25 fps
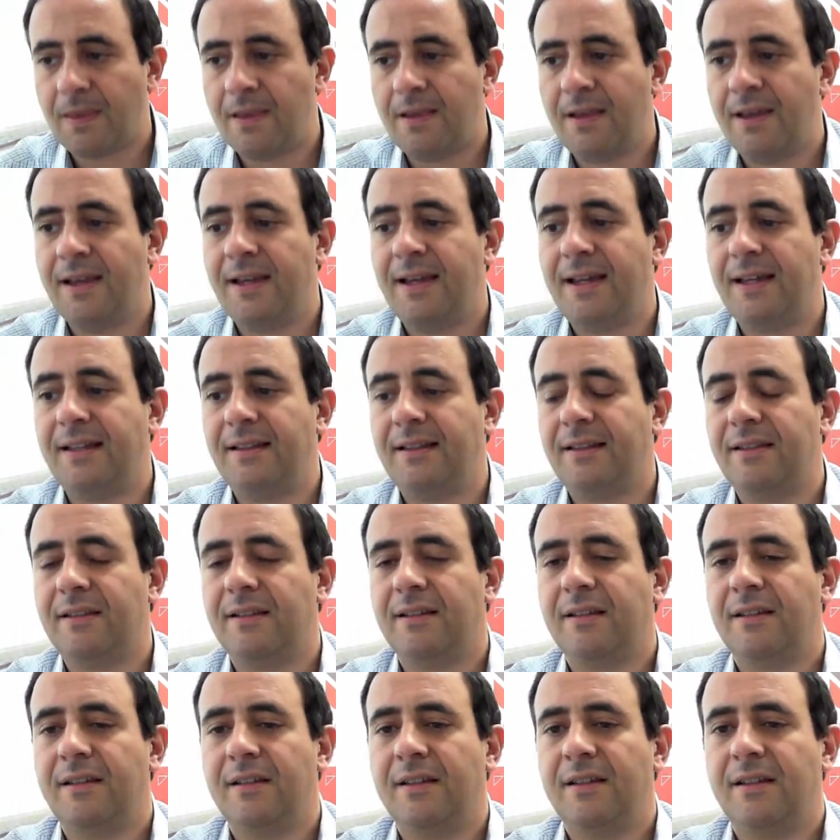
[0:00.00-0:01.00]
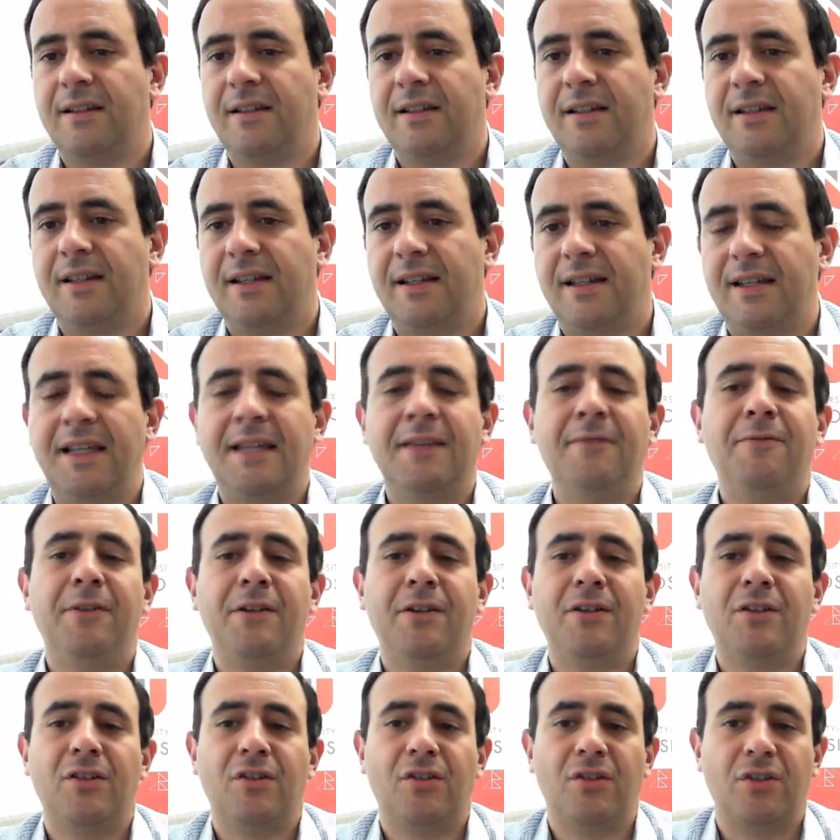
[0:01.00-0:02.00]
And if
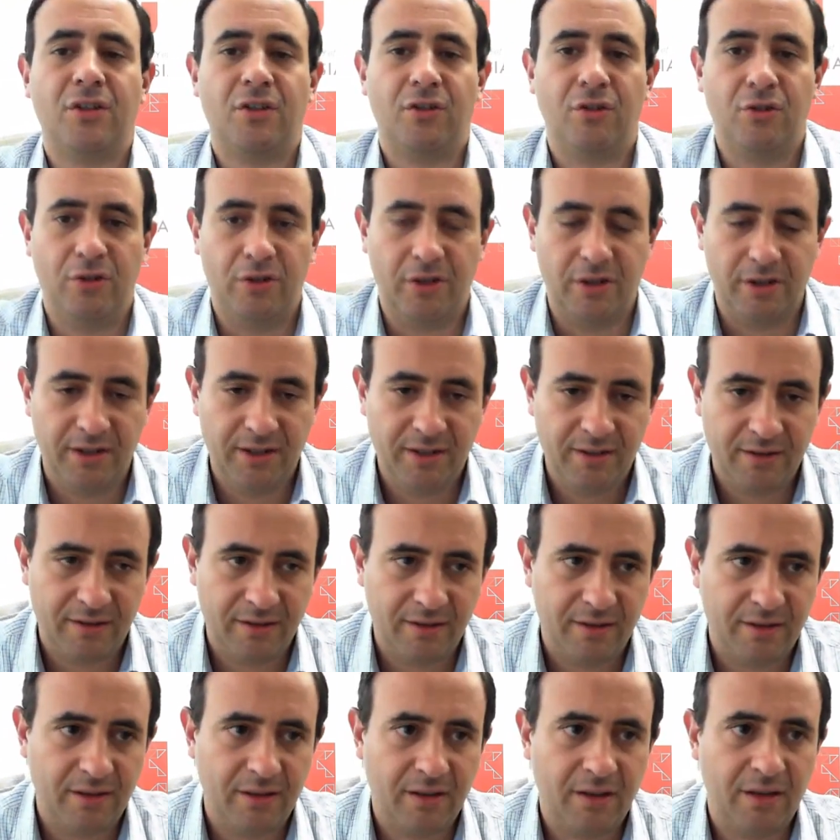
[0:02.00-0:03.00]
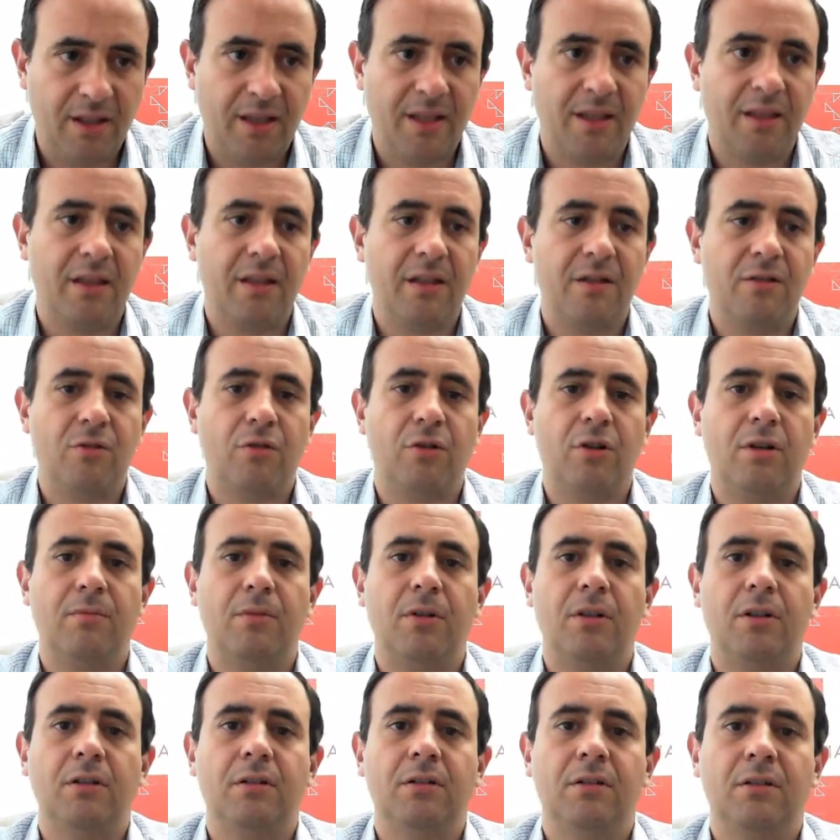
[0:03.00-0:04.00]
it is a security, then the
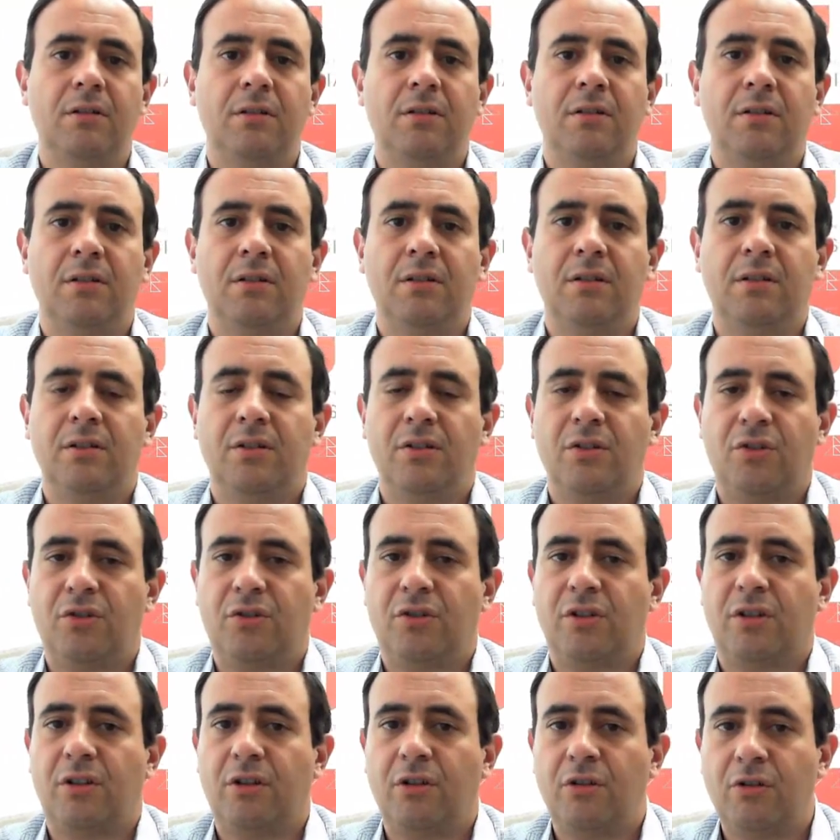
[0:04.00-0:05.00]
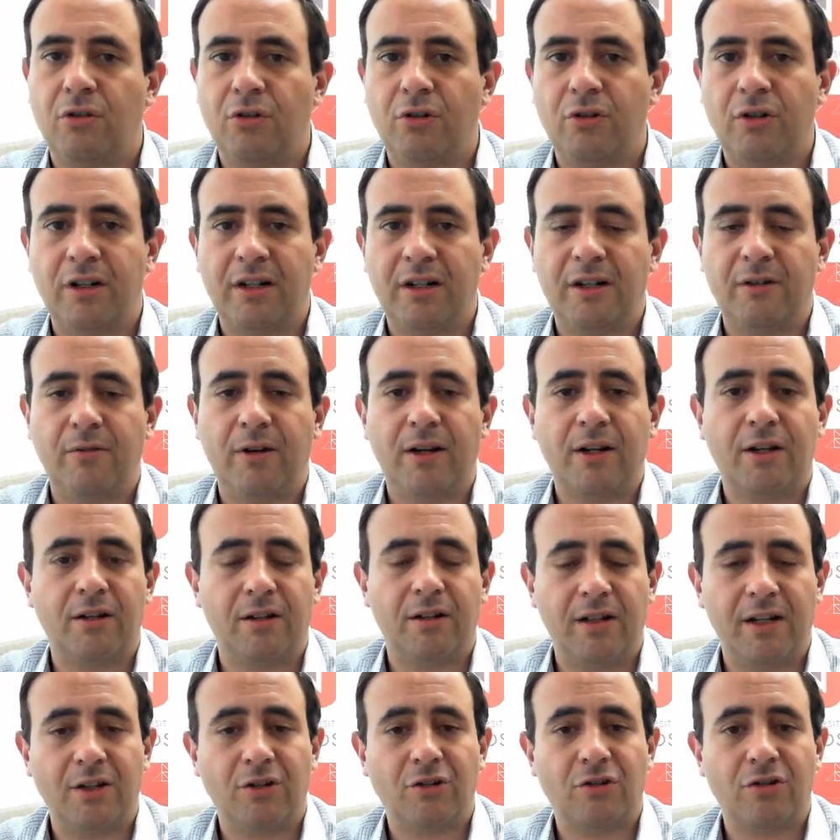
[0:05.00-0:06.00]
normal security
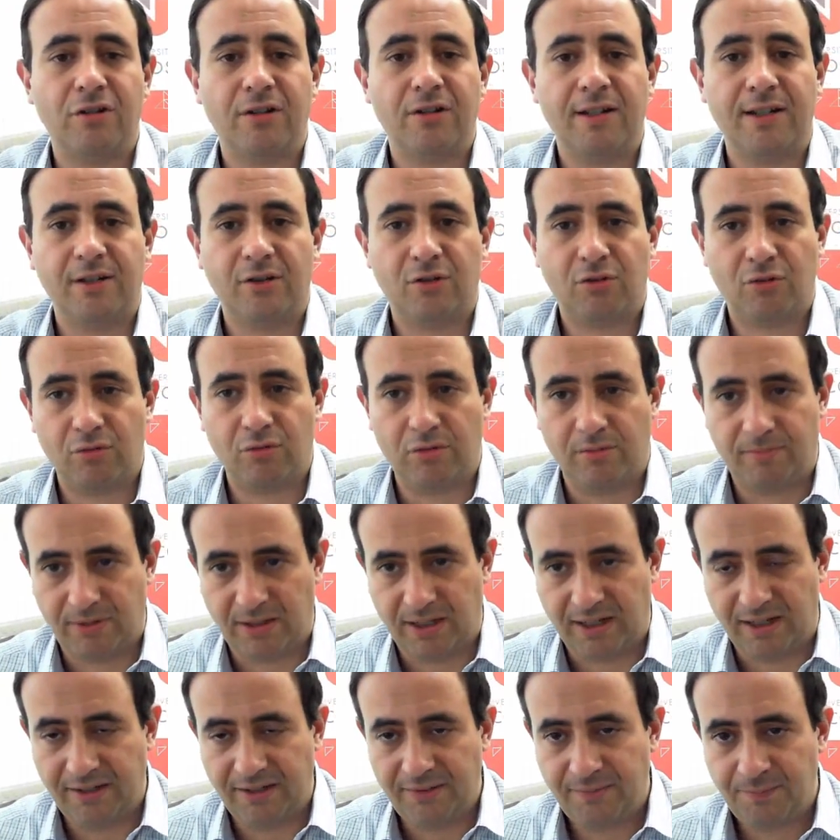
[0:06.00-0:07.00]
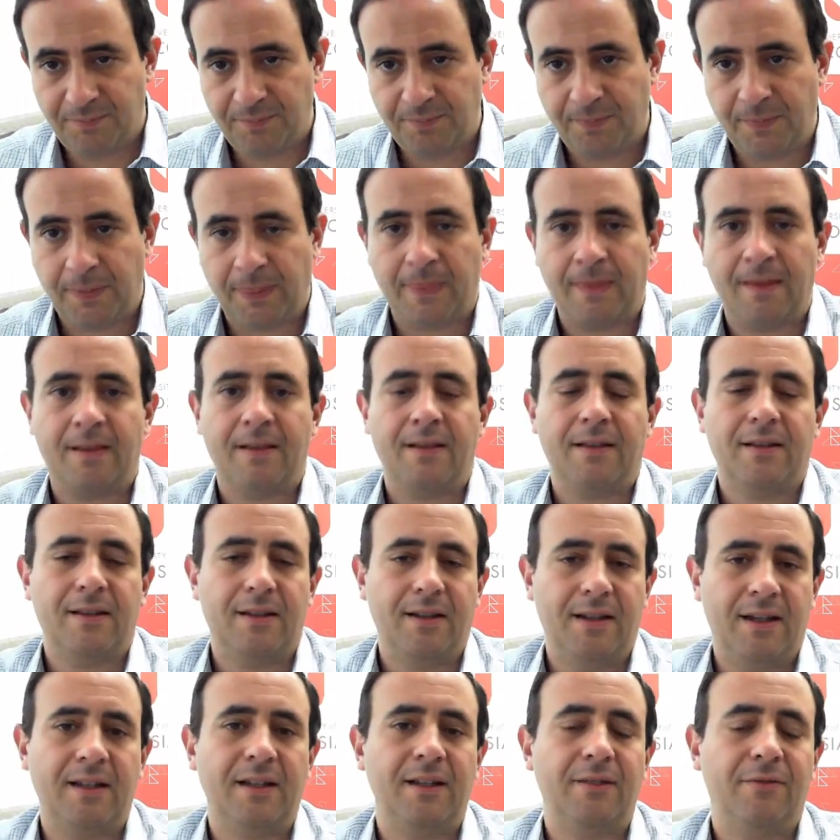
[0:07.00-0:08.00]
regulation needs to apply.
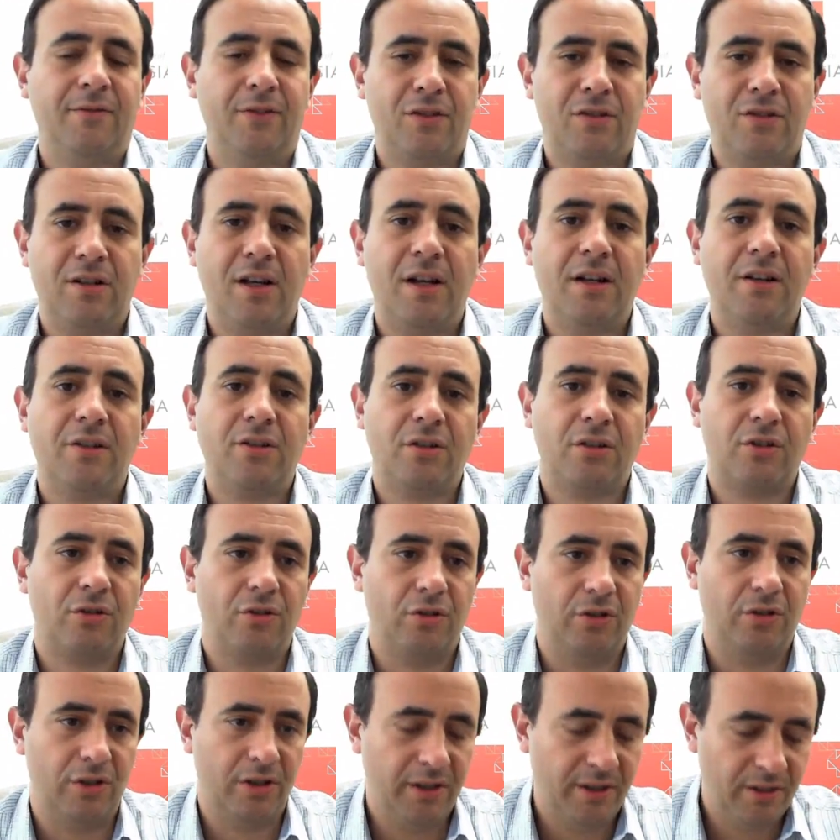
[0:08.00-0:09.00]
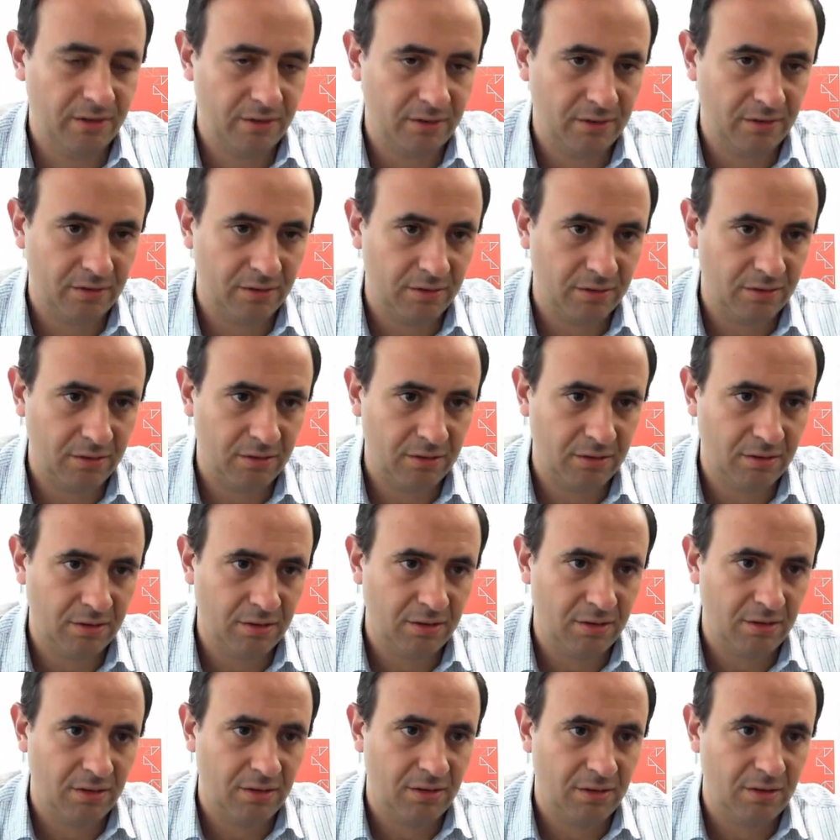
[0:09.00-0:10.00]
And if it's not a security,
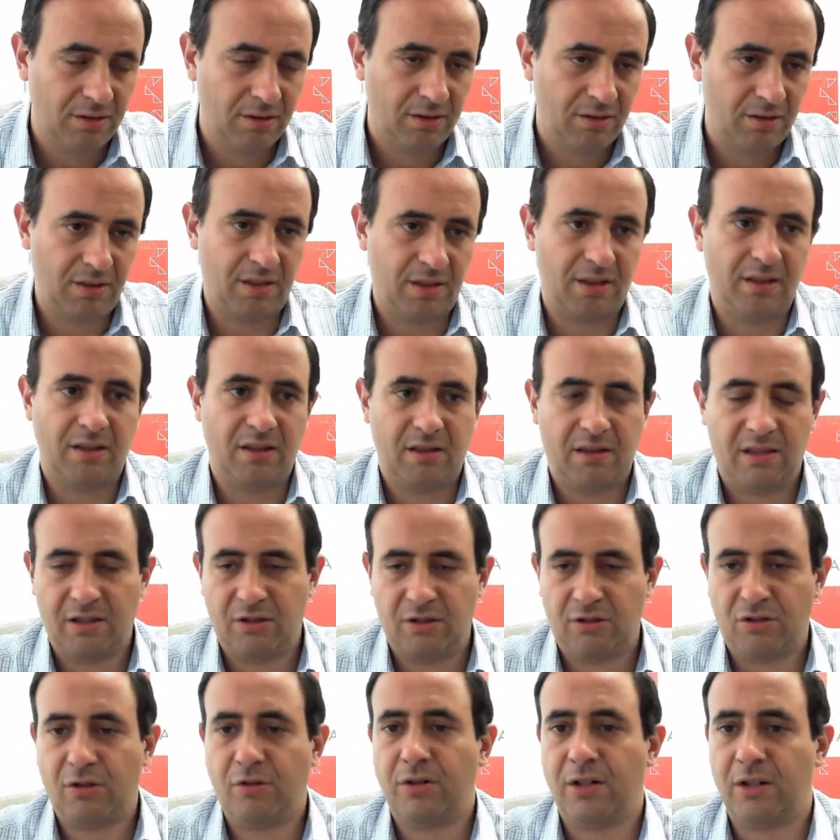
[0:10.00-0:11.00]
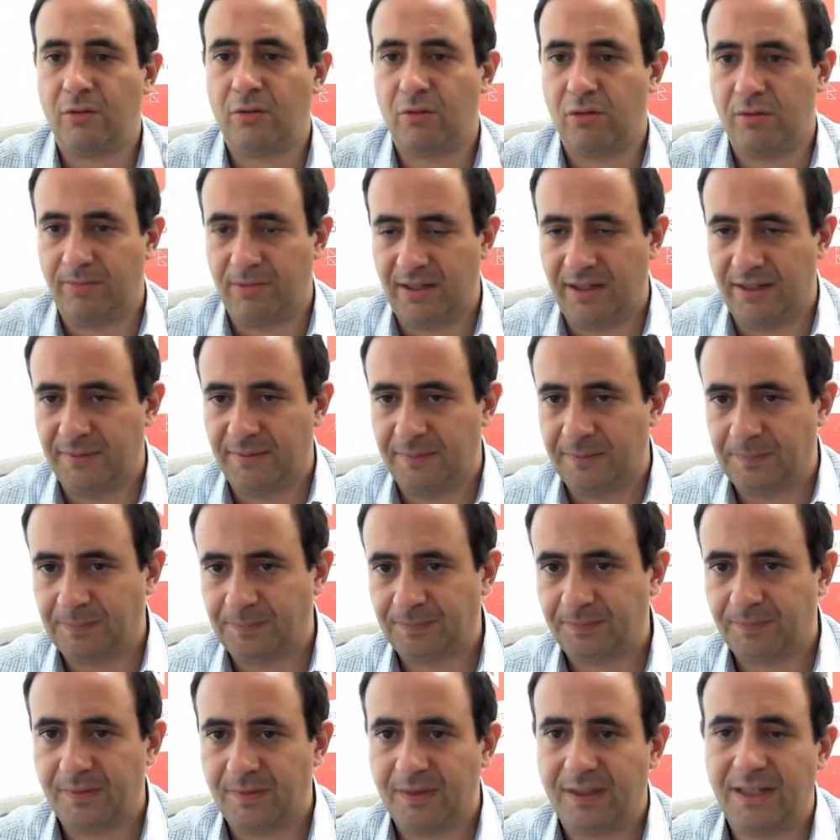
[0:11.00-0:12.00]
then these don't need to apply.
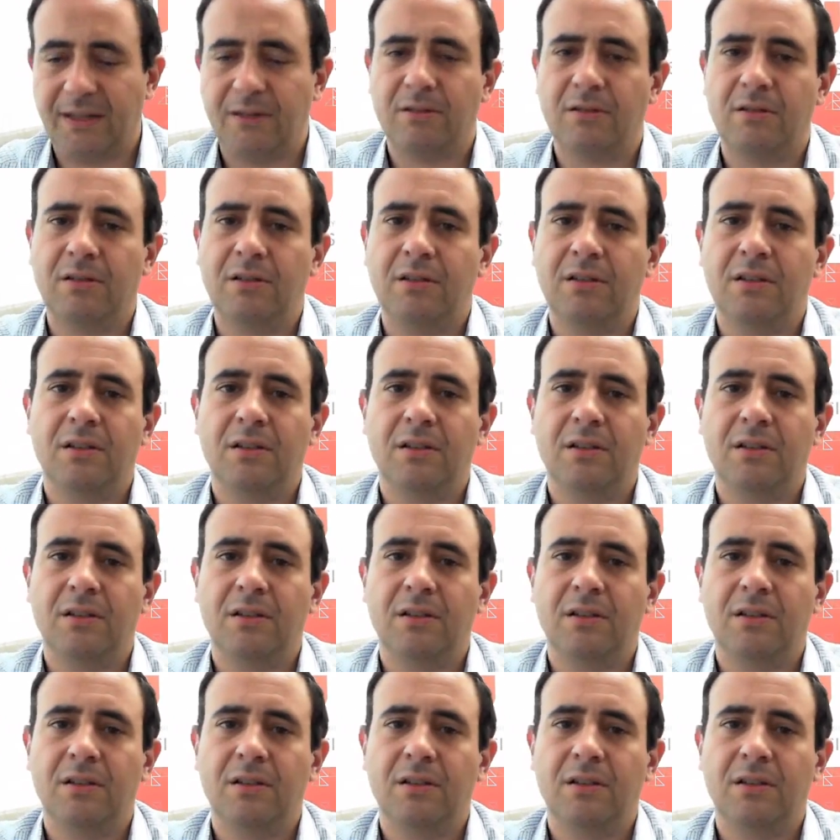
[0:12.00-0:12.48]
Now,